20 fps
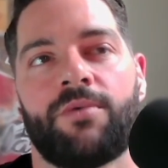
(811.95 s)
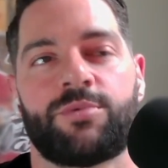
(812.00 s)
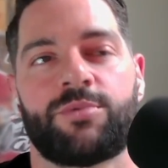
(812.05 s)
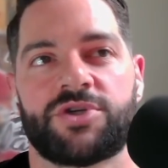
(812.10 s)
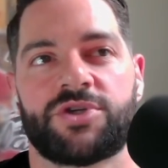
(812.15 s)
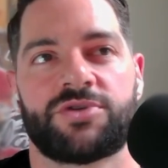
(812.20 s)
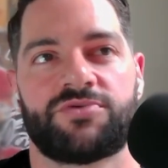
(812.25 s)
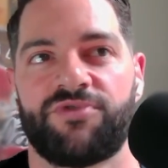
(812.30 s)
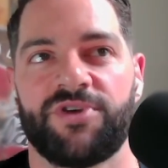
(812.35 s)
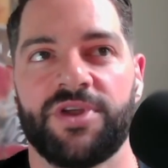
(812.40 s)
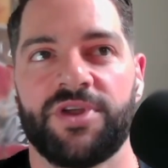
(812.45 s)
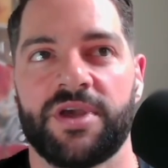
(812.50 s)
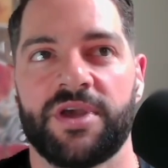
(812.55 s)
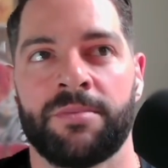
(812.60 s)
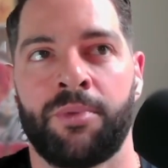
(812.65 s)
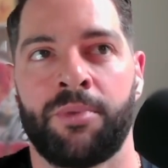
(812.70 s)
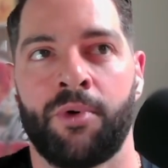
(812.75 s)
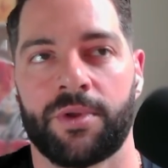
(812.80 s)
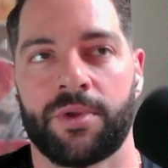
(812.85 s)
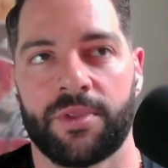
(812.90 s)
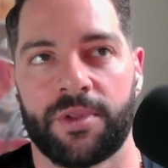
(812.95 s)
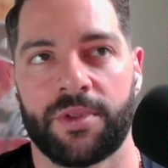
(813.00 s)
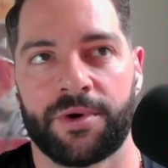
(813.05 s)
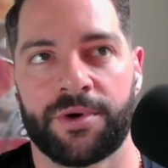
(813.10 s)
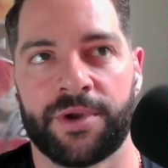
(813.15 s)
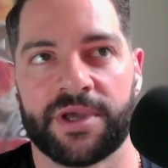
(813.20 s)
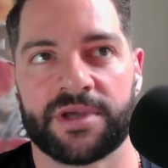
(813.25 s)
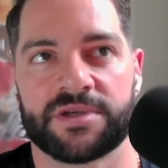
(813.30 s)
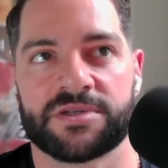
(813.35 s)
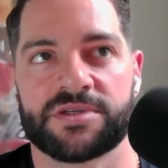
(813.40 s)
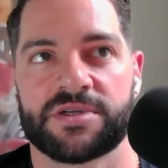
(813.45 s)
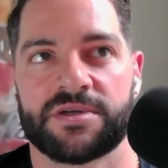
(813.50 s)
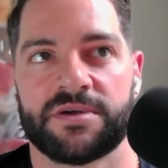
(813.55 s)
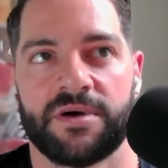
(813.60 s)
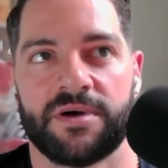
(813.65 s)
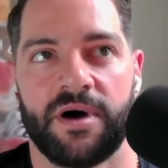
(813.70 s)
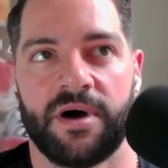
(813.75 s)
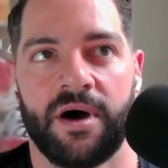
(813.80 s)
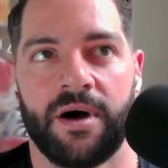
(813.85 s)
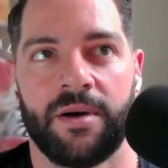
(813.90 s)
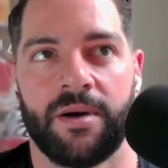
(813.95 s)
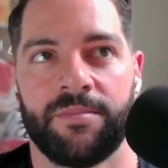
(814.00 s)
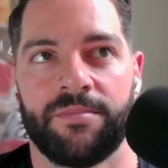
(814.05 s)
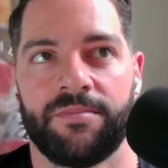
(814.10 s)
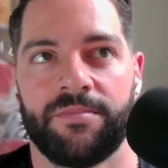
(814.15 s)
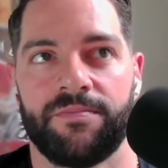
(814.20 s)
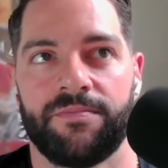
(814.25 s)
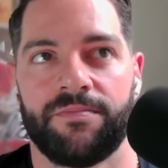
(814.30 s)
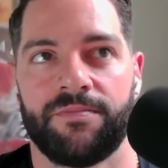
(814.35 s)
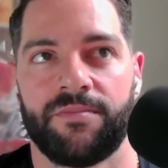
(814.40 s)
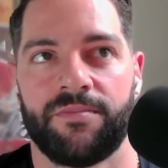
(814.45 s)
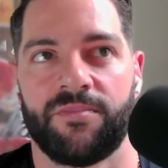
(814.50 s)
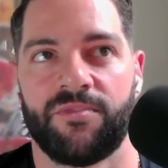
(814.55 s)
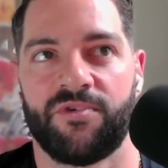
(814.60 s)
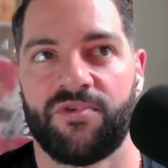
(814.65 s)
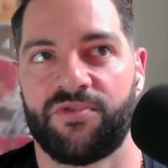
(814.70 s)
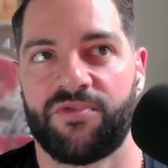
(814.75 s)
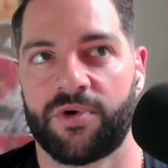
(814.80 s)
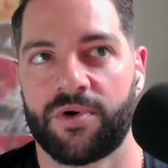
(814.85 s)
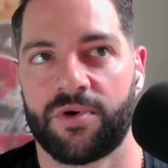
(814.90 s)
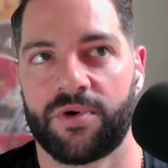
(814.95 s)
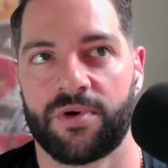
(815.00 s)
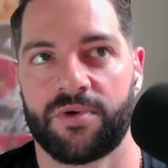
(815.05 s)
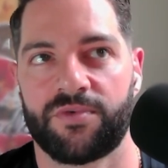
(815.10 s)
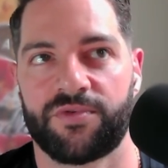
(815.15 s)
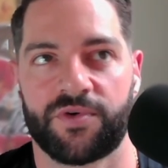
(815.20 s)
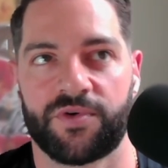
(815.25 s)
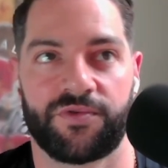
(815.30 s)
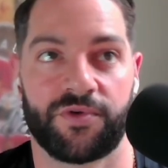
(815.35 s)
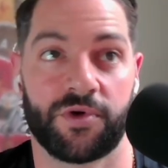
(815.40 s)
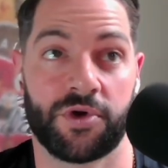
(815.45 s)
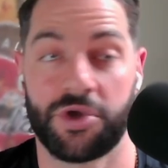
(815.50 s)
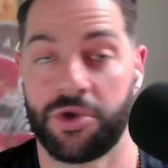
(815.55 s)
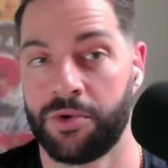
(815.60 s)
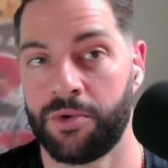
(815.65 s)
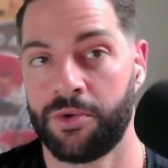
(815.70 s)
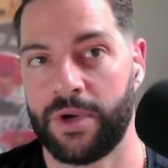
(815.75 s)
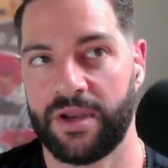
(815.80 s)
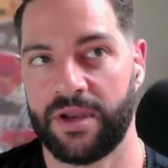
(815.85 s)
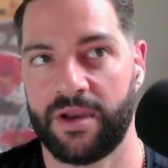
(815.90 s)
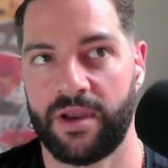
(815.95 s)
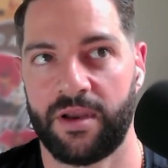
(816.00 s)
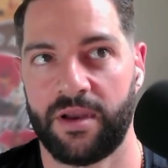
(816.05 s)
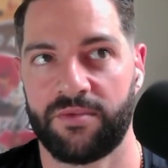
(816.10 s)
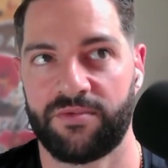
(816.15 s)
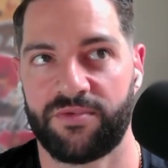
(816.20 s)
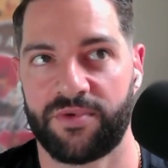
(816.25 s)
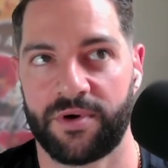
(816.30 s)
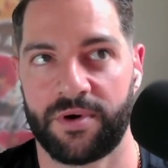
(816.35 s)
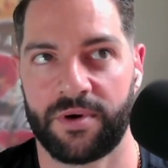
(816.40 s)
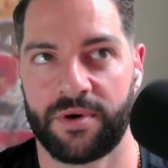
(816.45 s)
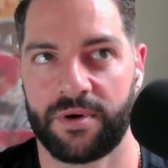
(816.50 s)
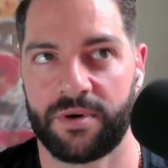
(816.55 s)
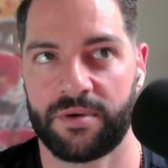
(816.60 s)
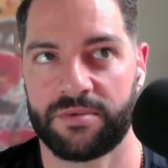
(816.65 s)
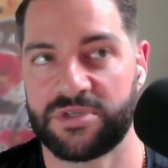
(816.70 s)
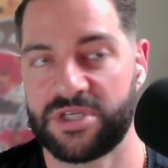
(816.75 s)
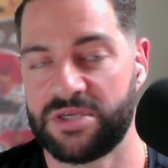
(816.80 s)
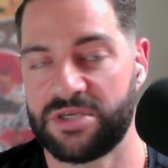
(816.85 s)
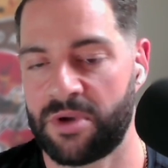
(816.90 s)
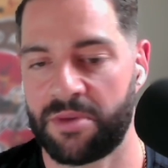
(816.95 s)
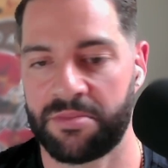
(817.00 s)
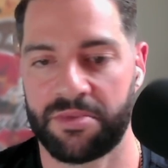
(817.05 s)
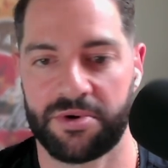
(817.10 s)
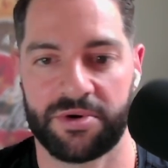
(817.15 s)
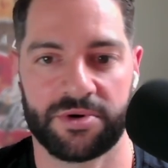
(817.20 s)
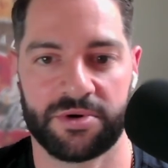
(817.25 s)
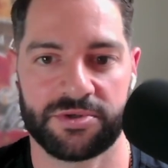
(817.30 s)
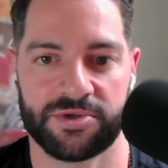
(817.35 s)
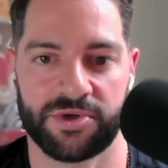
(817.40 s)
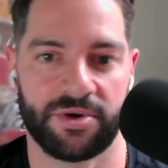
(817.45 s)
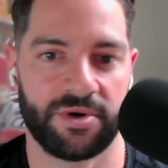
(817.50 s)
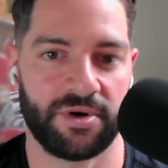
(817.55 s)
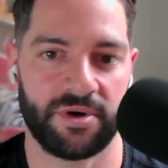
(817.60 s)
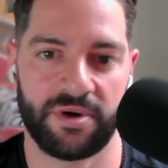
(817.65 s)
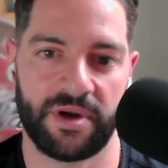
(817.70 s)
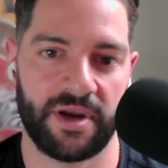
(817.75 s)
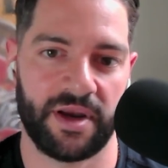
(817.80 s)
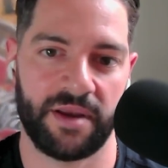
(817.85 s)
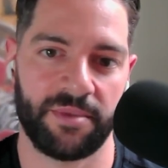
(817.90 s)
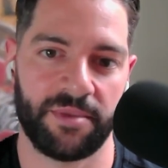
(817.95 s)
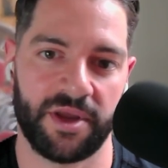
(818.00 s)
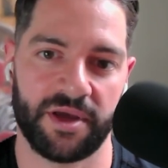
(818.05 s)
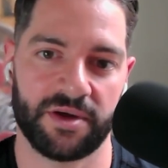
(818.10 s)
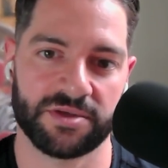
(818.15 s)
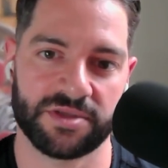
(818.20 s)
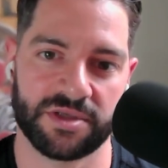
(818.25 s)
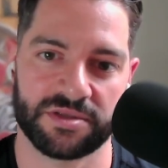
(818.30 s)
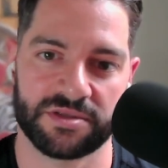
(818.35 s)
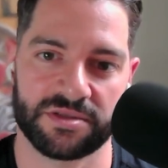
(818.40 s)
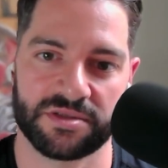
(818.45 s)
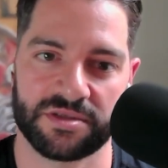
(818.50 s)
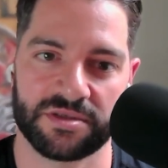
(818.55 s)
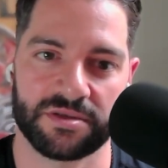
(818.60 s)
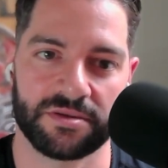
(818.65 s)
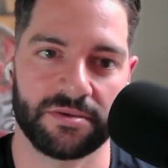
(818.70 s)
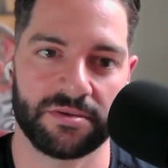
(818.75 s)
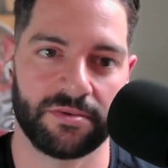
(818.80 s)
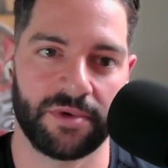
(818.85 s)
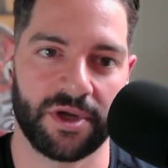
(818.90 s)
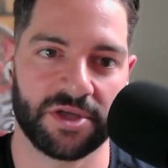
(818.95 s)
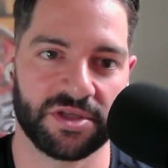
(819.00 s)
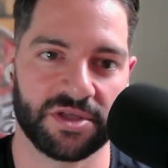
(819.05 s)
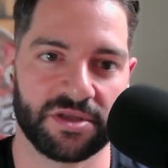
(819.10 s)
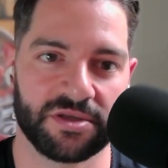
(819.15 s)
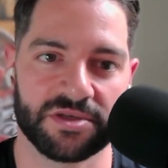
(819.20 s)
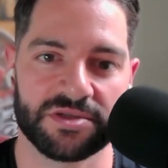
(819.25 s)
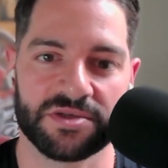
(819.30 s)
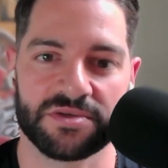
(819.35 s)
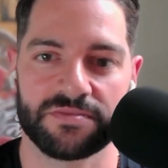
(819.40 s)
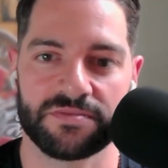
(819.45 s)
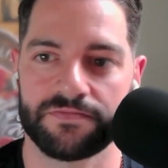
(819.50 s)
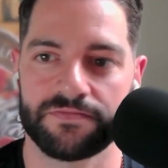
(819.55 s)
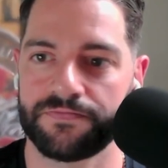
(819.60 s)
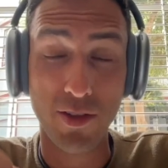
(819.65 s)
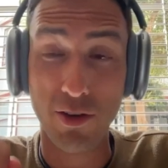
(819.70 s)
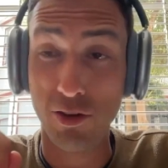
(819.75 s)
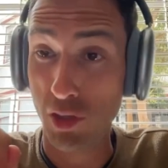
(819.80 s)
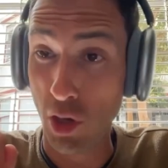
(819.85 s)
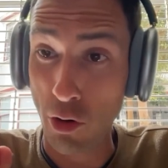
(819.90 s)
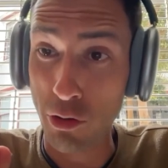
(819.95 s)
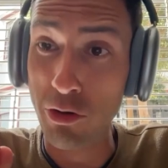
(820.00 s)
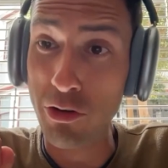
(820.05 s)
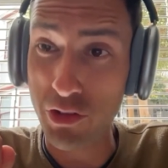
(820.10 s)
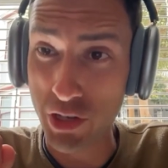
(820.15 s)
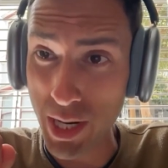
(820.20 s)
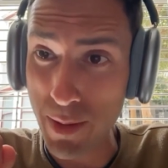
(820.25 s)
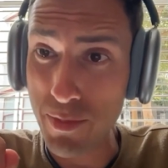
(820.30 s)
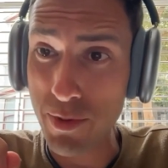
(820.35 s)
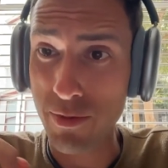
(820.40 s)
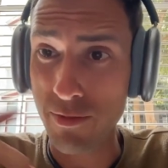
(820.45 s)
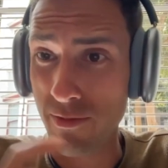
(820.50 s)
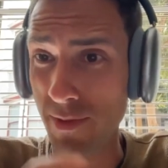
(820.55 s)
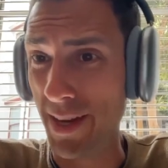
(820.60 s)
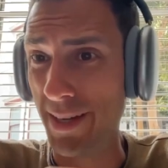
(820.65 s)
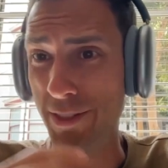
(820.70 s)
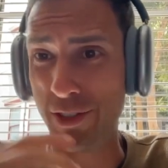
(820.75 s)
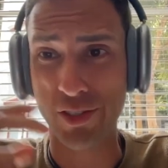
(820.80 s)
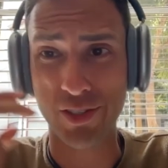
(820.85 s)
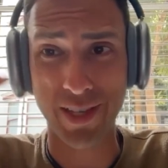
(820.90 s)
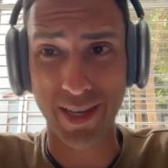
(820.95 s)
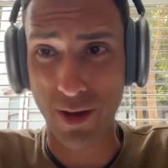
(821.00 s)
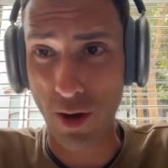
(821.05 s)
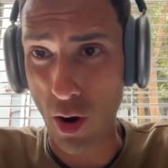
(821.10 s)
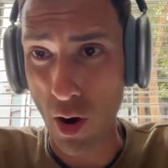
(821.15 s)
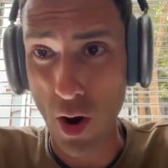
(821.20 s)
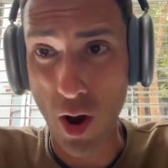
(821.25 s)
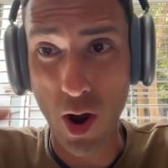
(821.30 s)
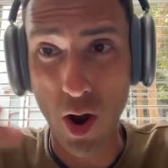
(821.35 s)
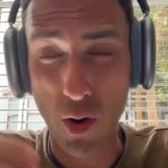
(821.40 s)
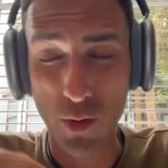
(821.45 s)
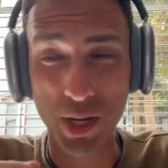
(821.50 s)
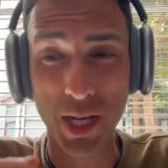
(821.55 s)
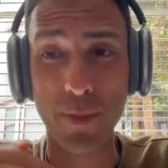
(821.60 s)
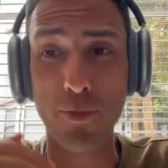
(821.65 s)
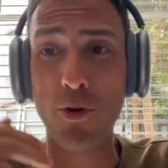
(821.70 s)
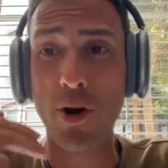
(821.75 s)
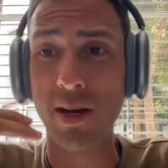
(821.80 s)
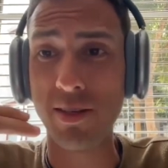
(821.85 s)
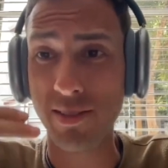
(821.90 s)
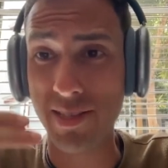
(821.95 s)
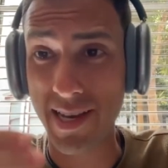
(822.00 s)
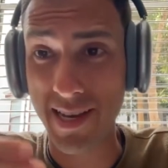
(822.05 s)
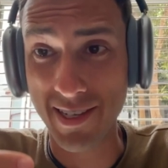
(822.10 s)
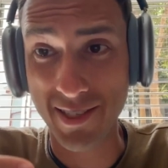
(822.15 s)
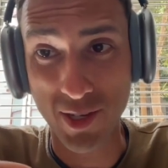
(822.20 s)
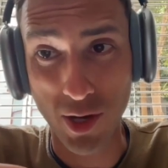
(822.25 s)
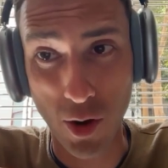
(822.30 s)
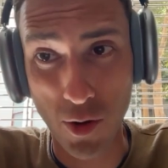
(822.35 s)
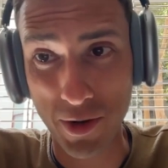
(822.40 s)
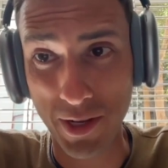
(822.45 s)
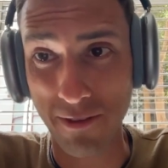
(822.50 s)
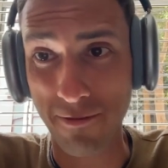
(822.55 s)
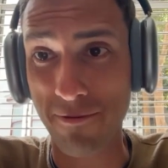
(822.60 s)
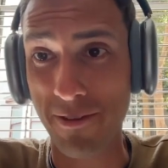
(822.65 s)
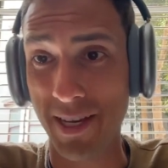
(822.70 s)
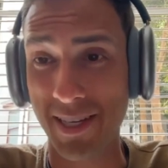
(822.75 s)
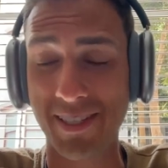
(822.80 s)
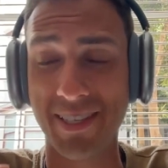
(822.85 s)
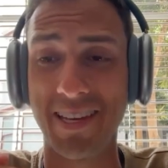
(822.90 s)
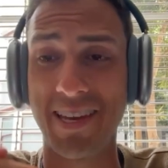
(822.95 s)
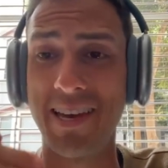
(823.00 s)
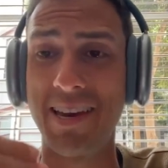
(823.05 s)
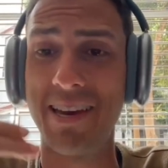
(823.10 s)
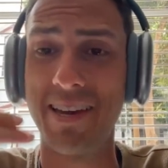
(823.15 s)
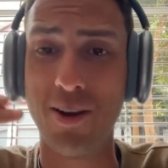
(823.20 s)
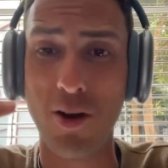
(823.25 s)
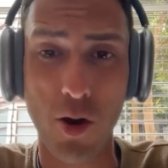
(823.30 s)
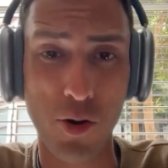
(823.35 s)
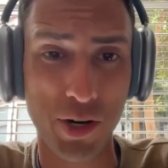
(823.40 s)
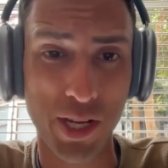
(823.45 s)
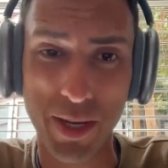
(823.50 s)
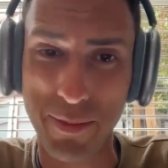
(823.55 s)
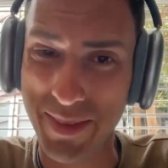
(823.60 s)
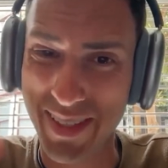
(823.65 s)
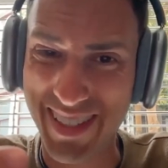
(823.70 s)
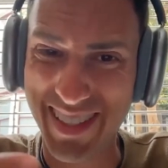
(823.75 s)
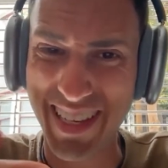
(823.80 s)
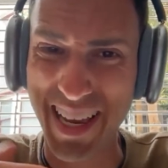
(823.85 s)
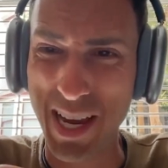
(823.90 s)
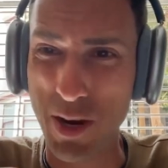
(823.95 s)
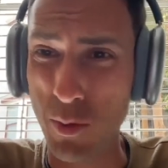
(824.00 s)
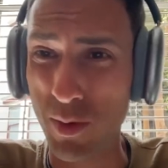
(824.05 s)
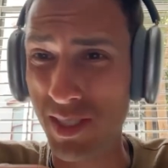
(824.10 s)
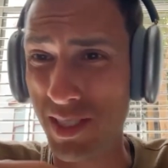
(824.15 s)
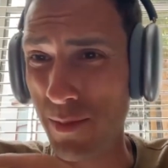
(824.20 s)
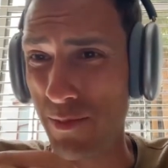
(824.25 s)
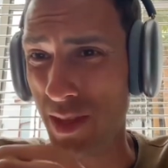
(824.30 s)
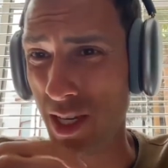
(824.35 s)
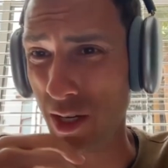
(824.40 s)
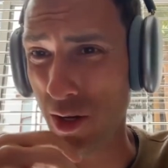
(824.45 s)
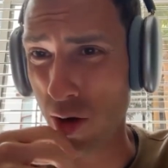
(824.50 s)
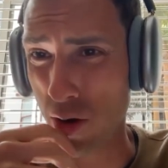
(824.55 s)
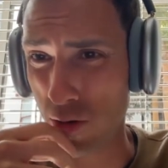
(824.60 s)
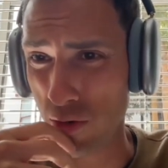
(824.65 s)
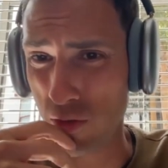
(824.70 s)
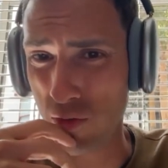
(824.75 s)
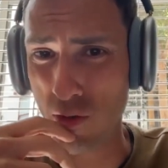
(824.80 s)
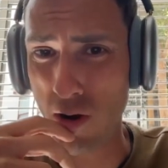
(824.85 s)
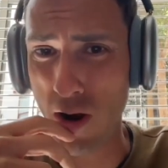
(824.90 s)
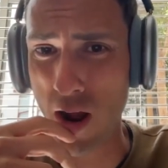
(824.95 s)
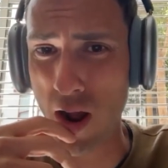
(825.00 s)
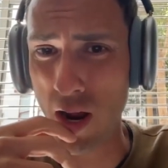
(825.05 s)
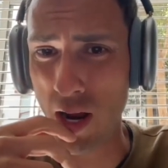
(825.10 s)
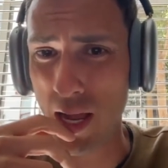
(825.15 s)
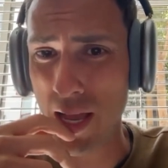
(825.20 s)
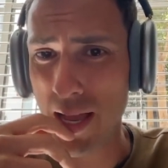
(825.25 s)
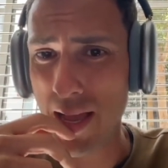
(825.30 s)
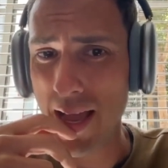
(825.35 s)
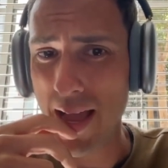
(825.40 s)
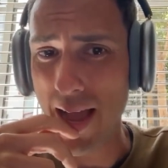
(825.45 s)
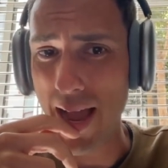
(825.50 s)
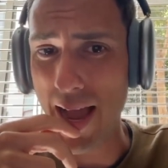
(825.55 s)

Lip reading: just really important learnings for you and for team members or anybody else that's watching this? There's ownership, right? Just like owning a process, owning fixing it, owning a mistake when something goes wrong.